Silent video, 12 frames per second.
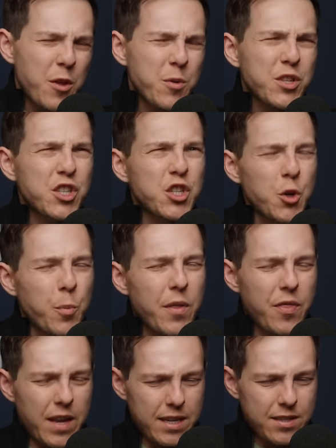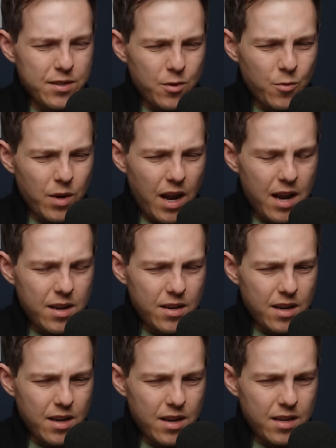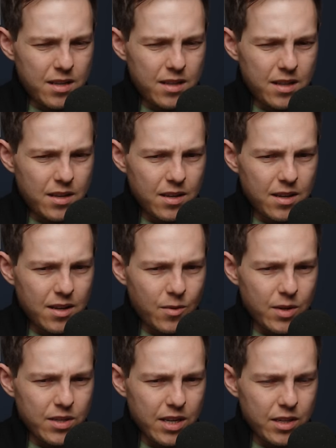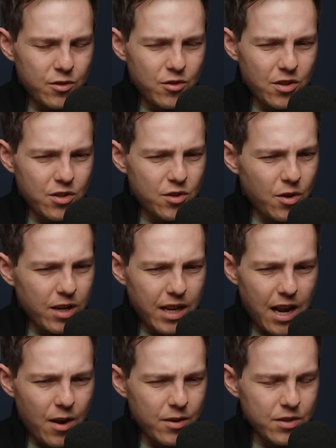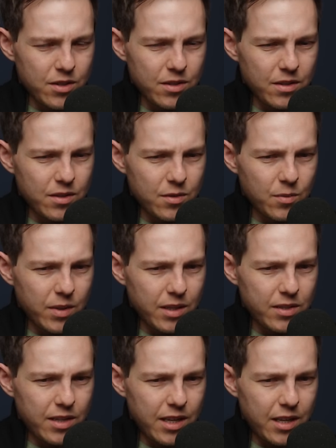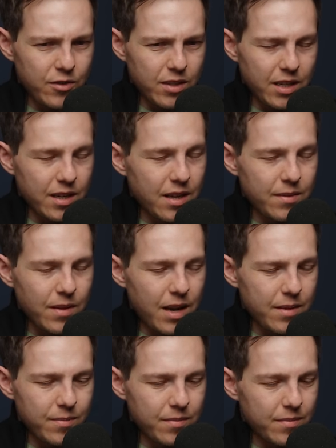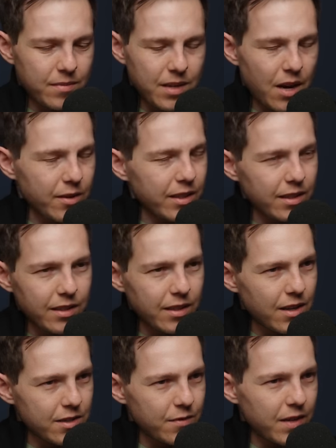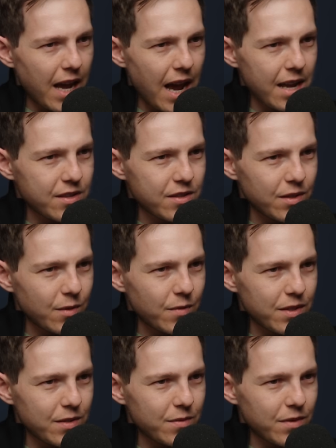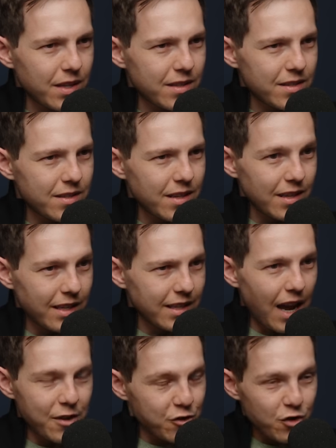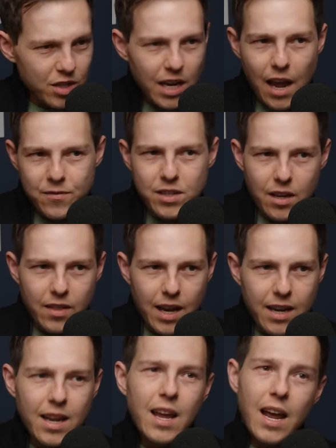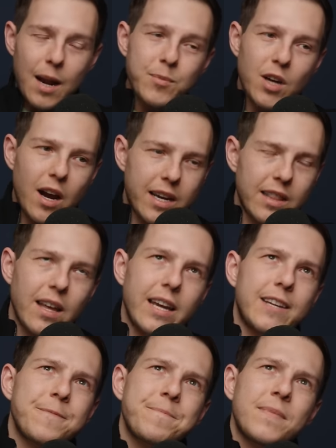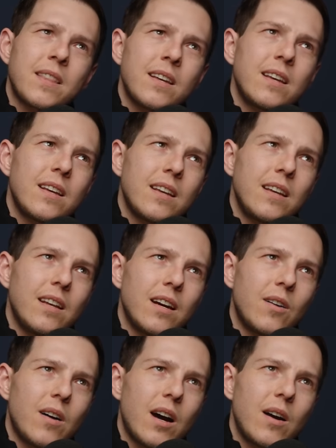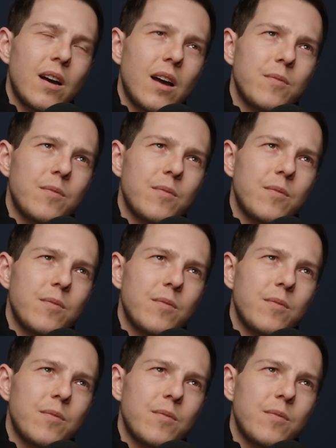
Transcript: there were stupid things. When I, uh, was like just starting out as a as a real estate agent, like I I calculated the cost of gas to go and visit friends, and like I shouldn't have done that. Mm. I'm hmm. talking like, you know, uh,